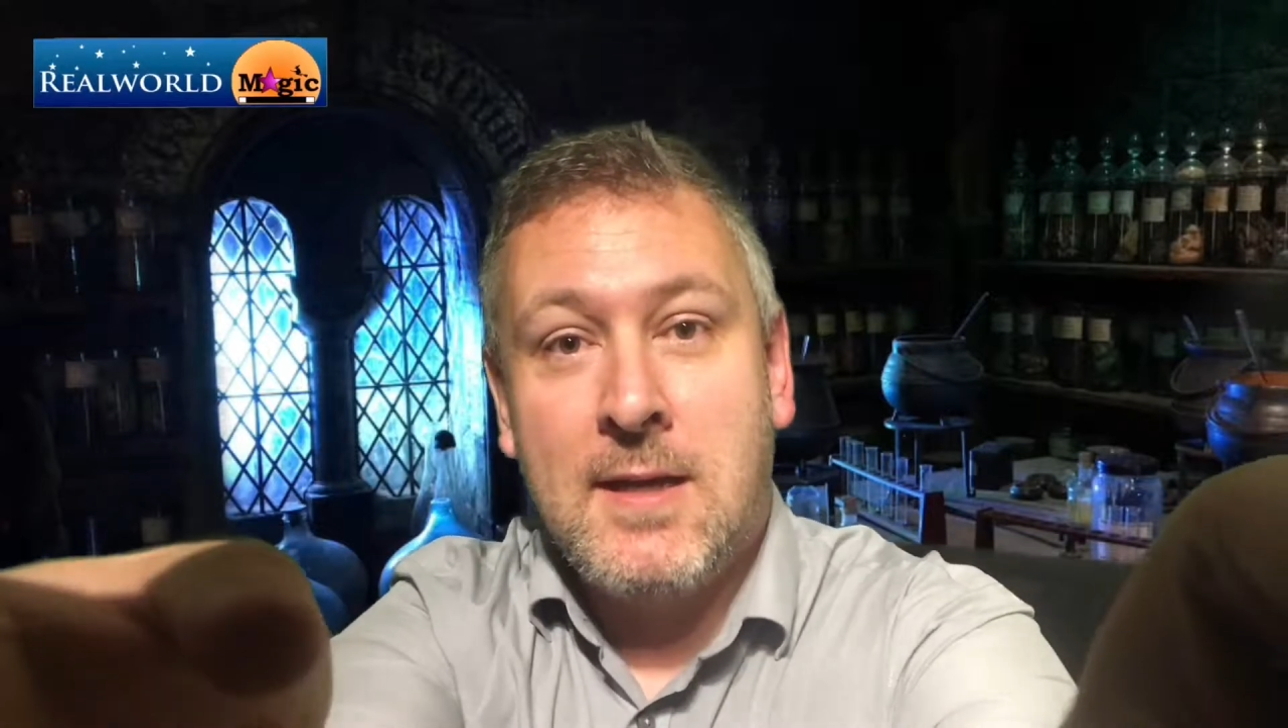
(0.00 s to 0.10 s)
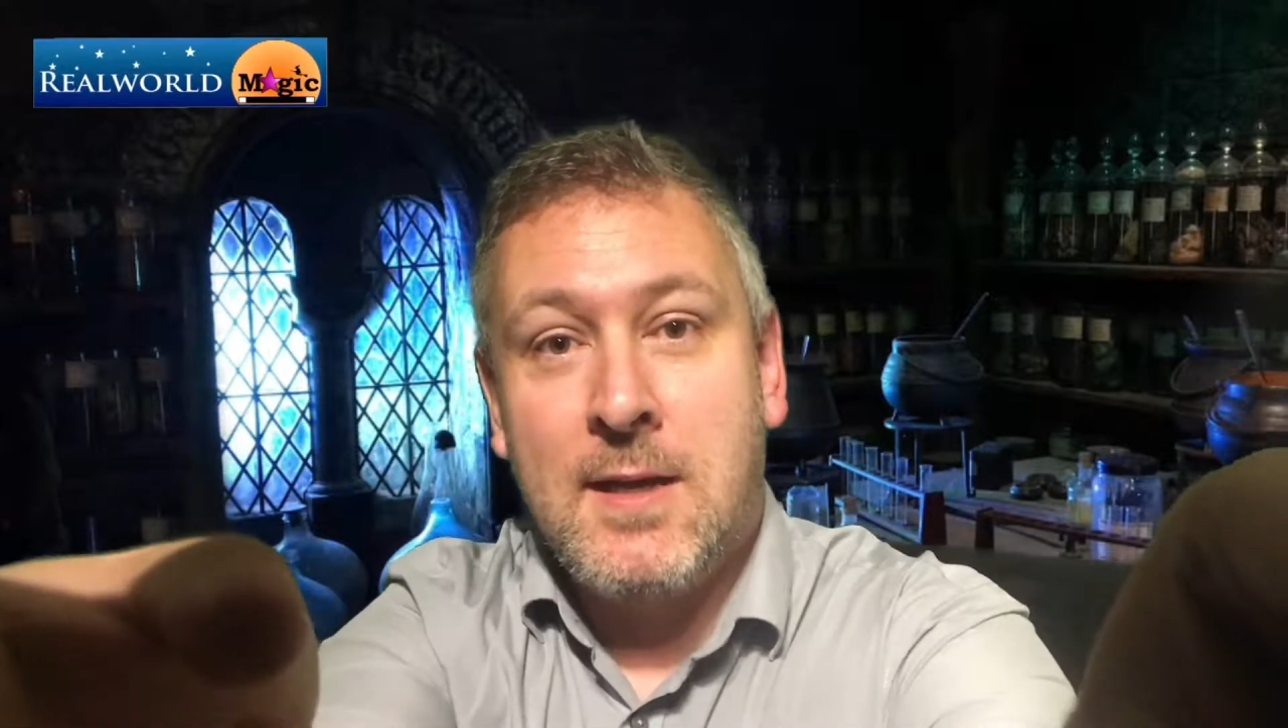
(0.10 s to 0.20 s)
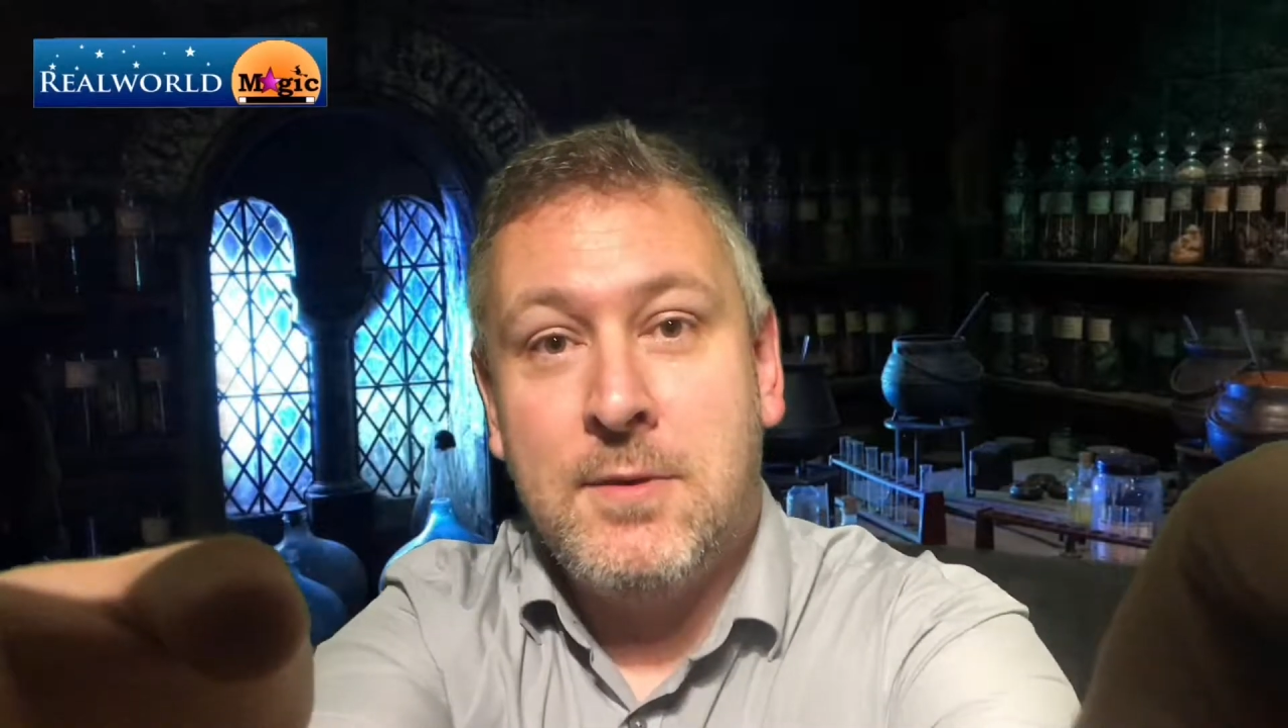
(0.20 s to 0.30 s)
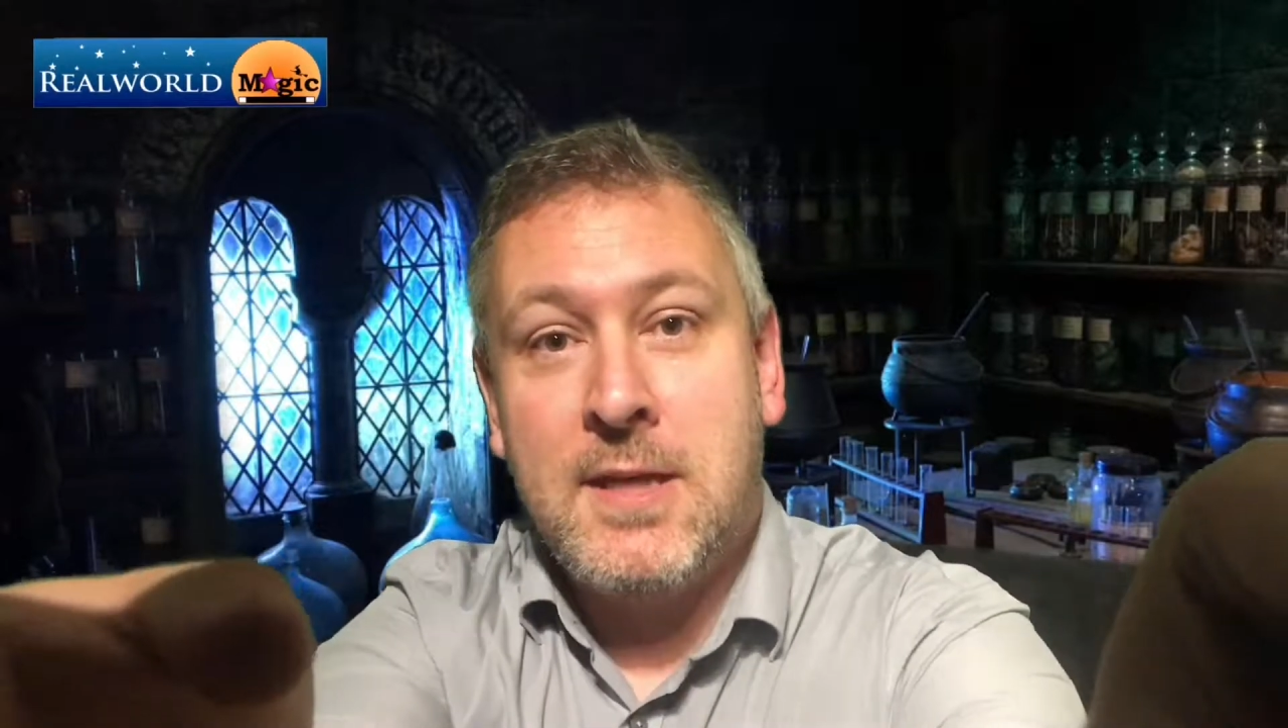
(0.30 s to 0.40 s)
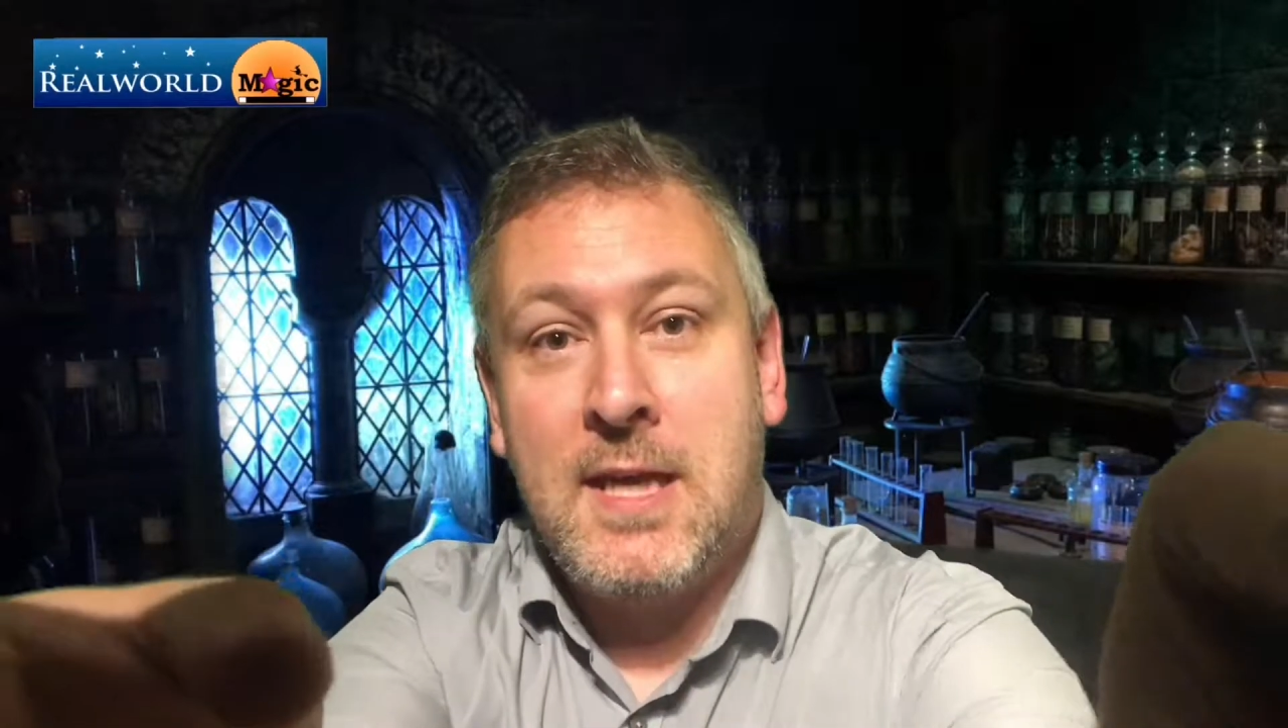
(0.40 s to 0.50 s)

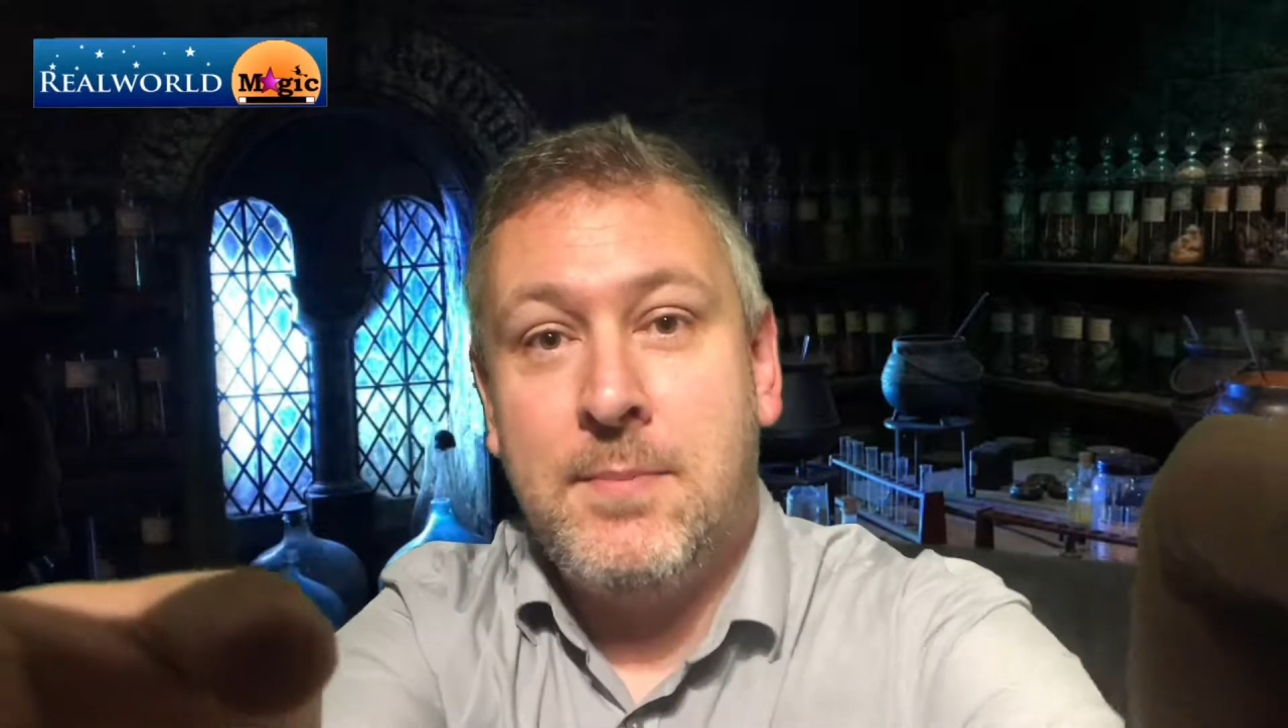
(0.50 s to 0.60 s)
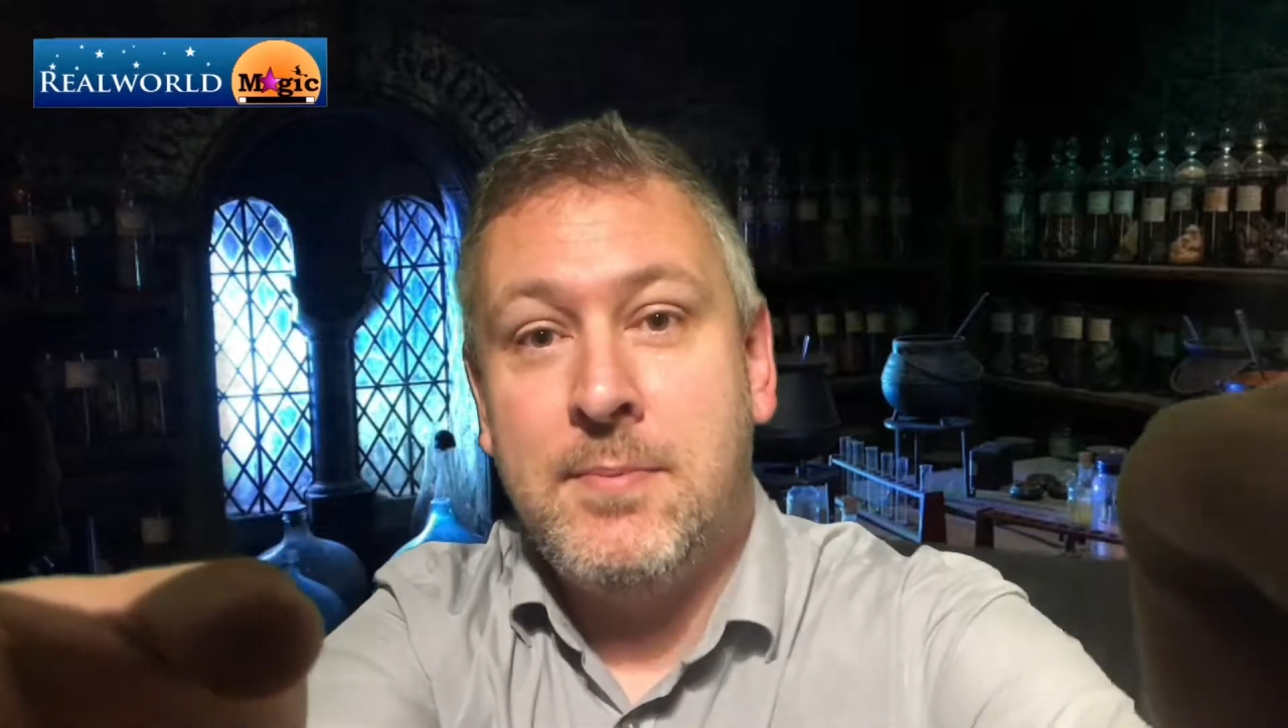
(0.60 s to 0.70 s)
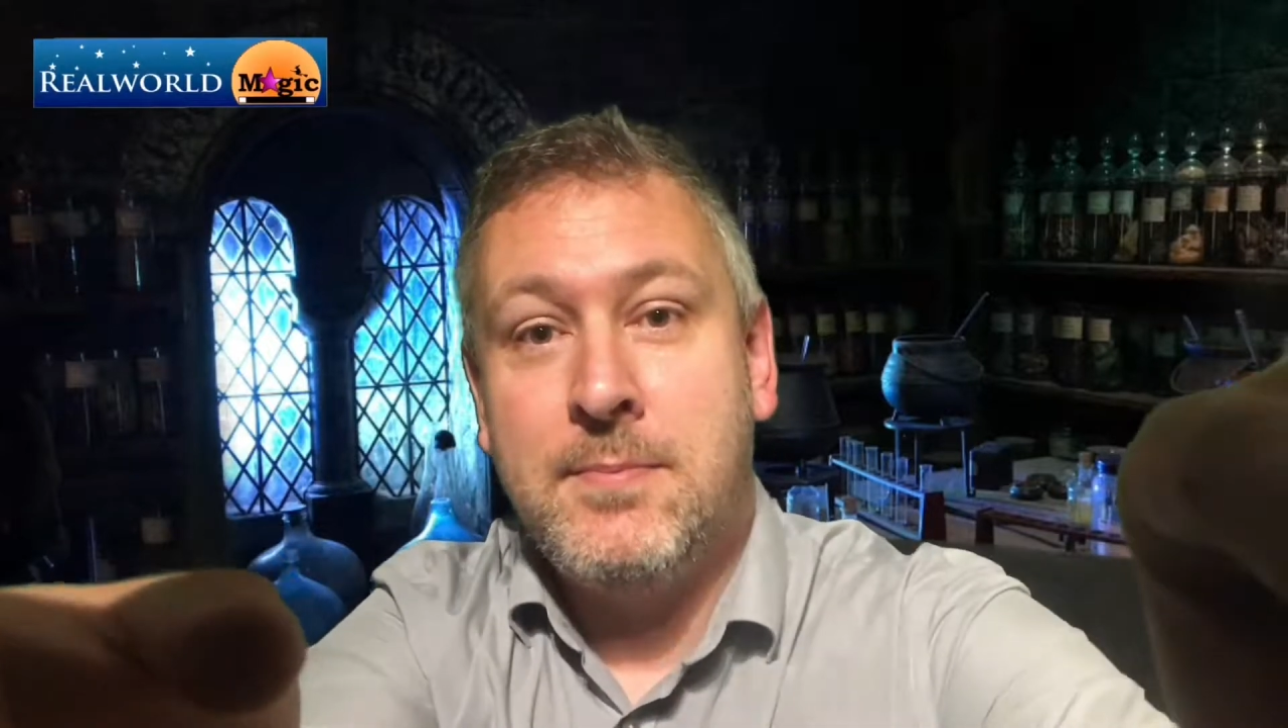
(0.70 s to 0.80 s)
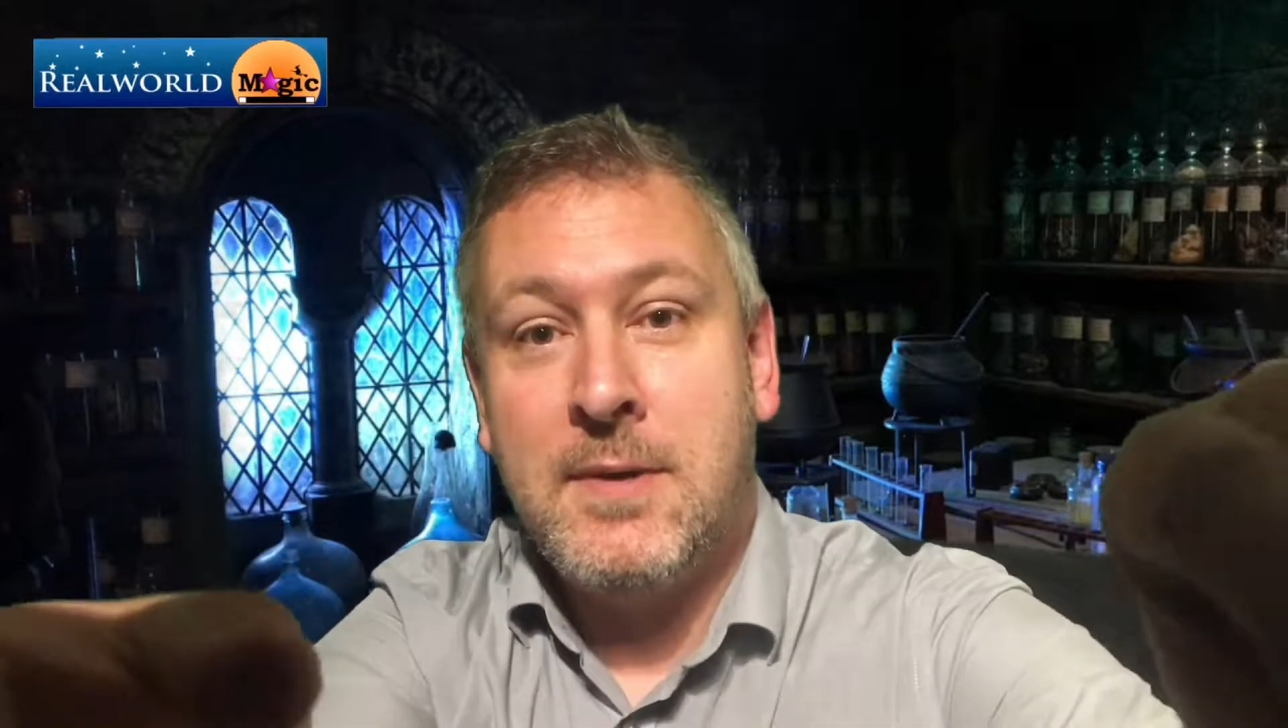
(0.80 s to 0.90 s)
I would keep